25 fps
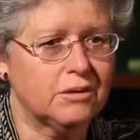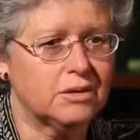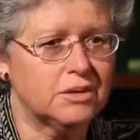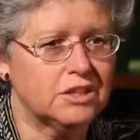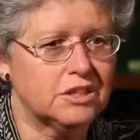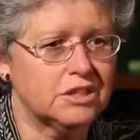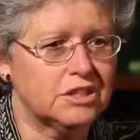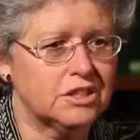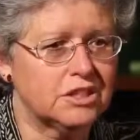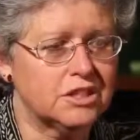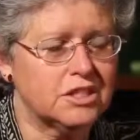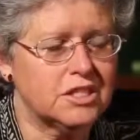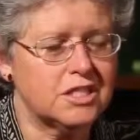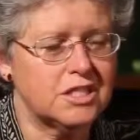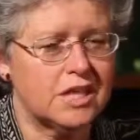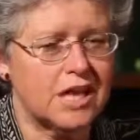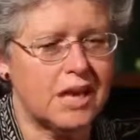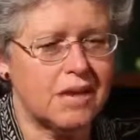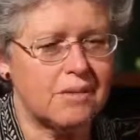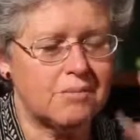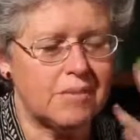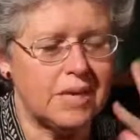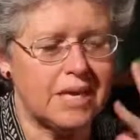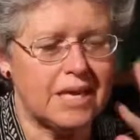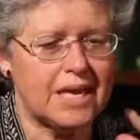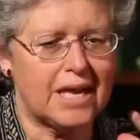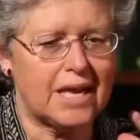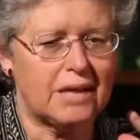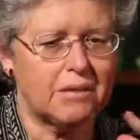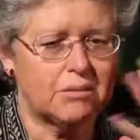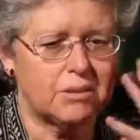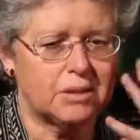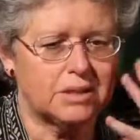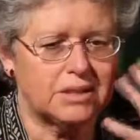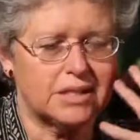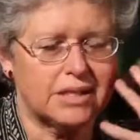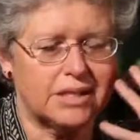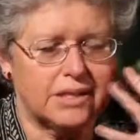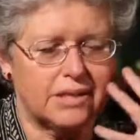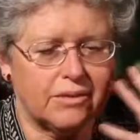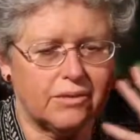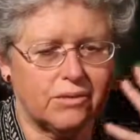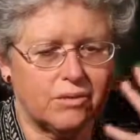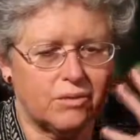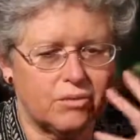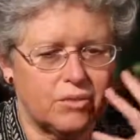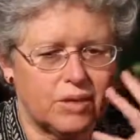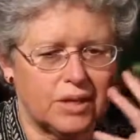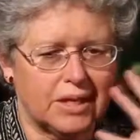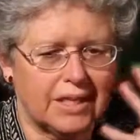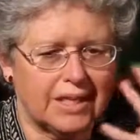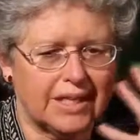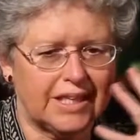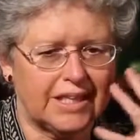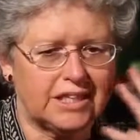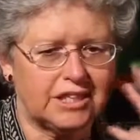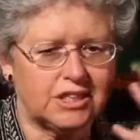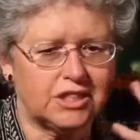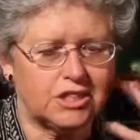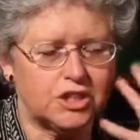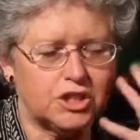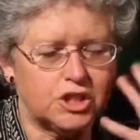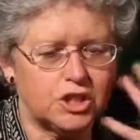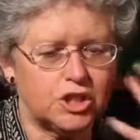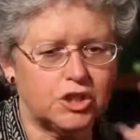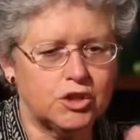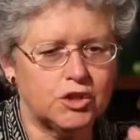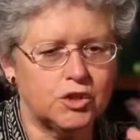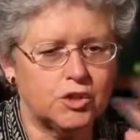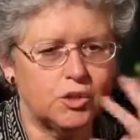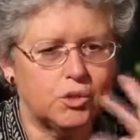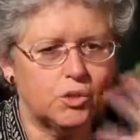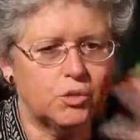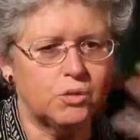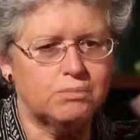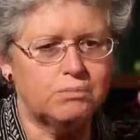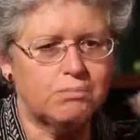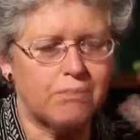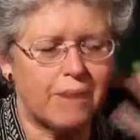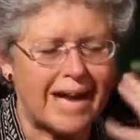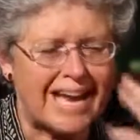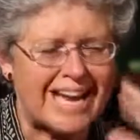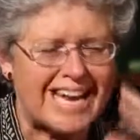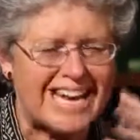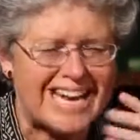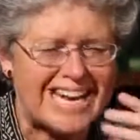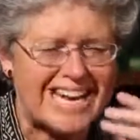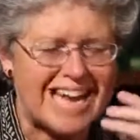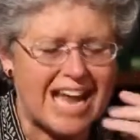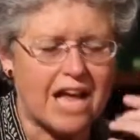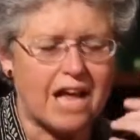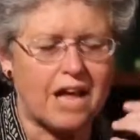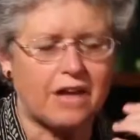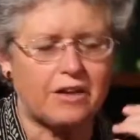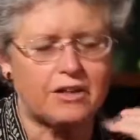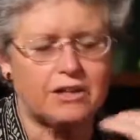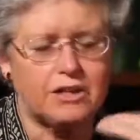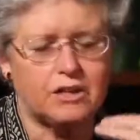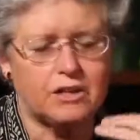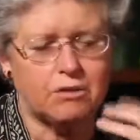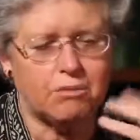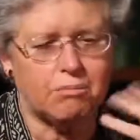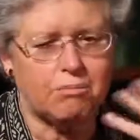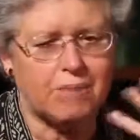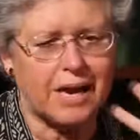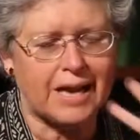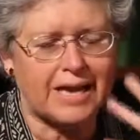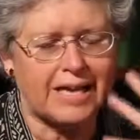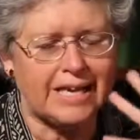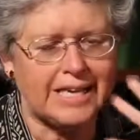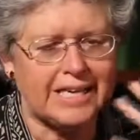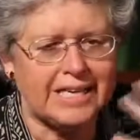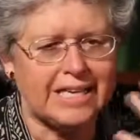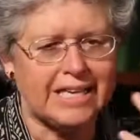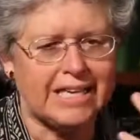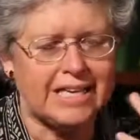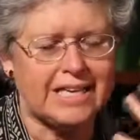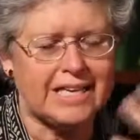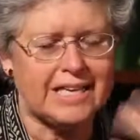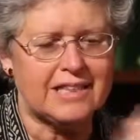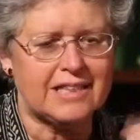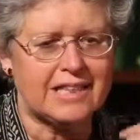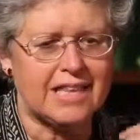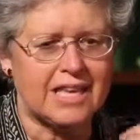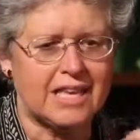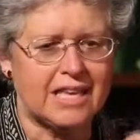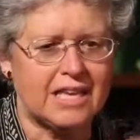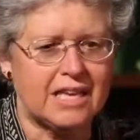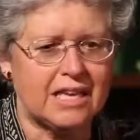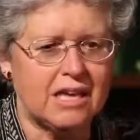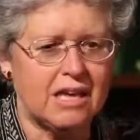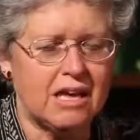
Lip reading: just not being able to really chew, bite into anything,